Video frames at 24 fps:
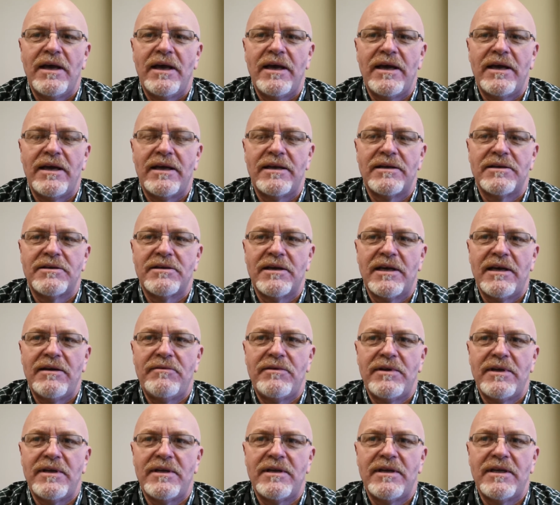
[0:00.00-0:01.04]
And
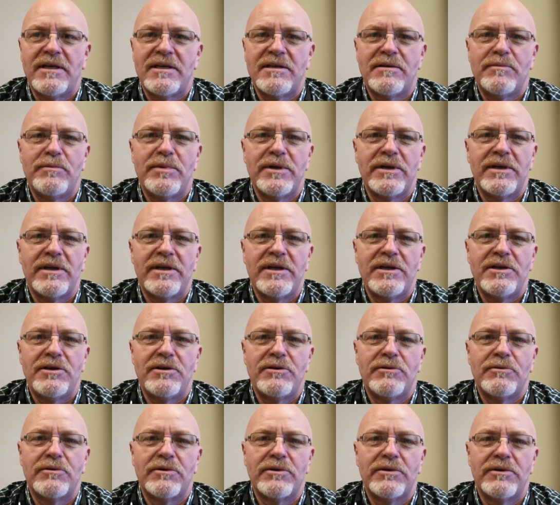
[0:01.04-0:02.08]
safety needs to be an
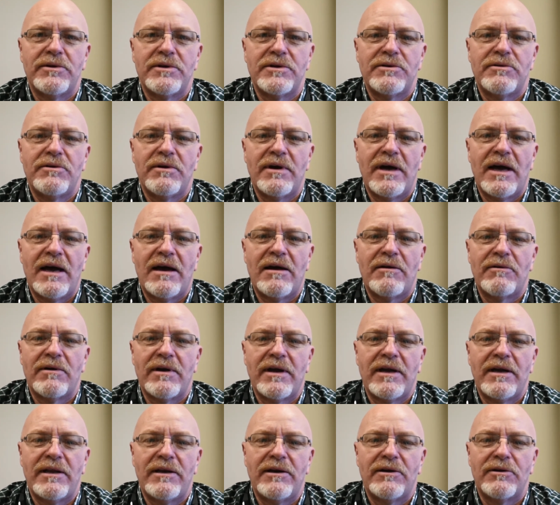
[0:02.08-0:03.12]
issue, whether it's dry,
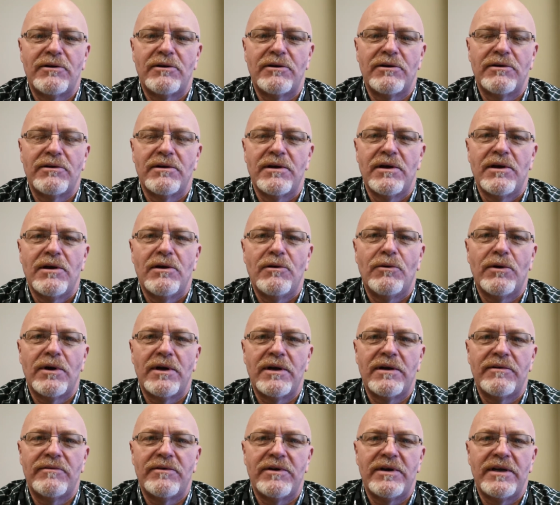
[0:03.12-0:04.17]
raining, or
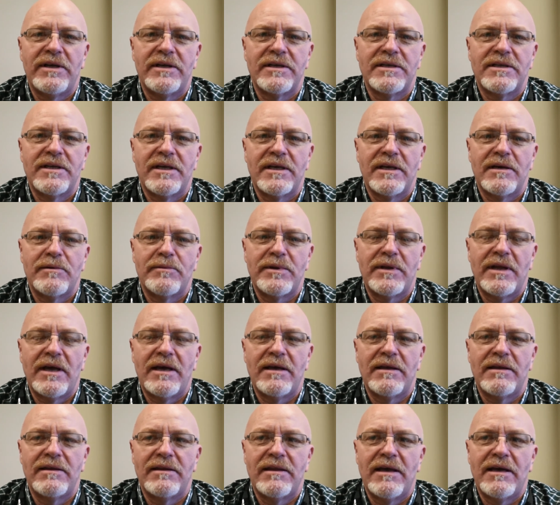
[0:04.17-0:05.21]
whatever it is, Tim. And
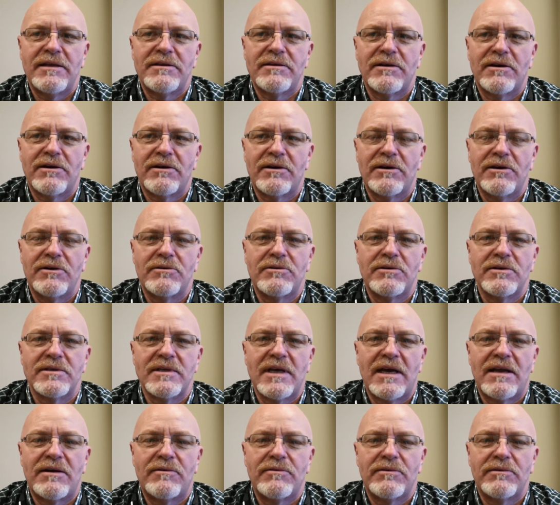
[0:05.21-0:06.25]
that's our goal, because
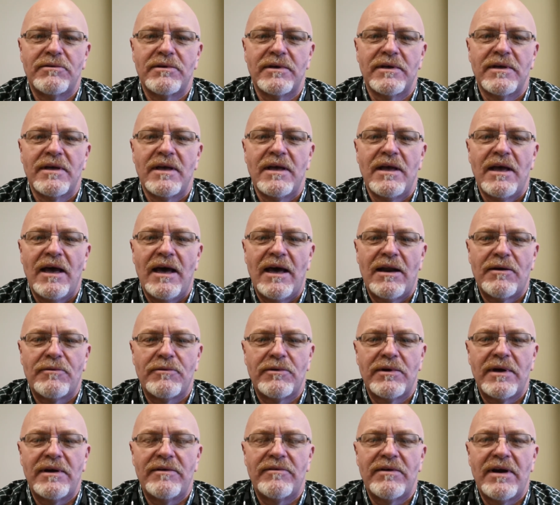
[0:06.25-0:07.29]
I don't want
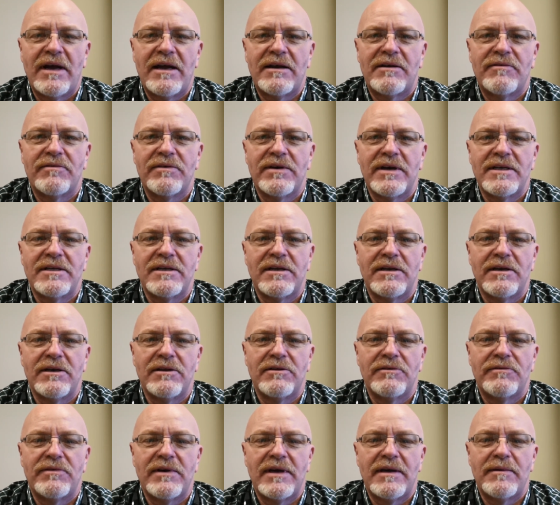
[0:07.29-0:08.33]
to ever have to face
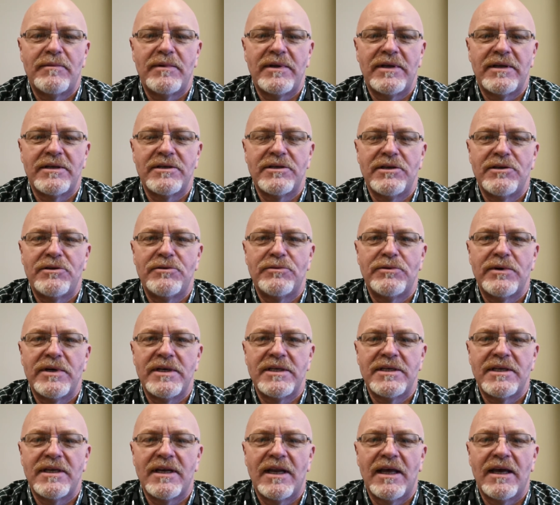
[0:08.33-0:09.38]
another family in a
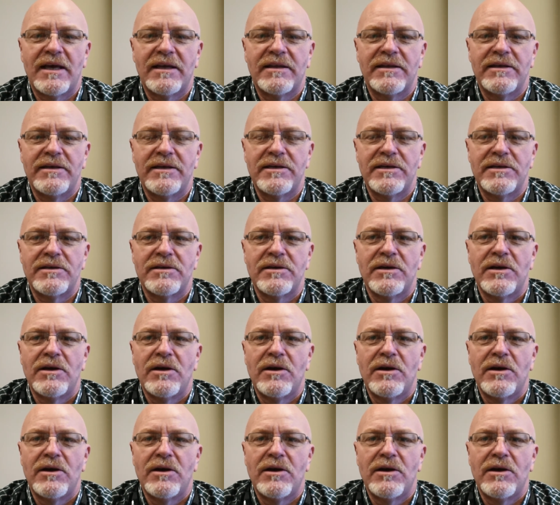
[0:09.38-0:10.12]
situation like this,